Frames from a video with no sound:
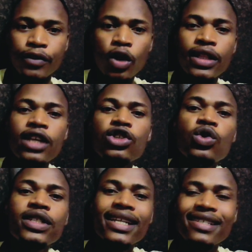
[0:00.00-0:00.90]
or they
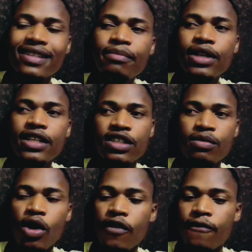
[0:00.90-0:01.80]
used that
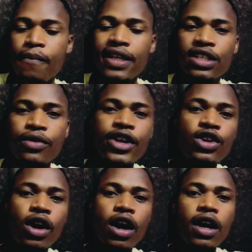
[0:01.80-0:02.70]
symbolism of measuring
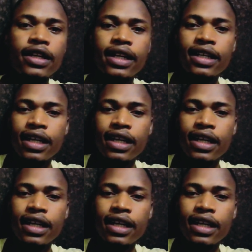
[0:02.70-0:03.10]
your heart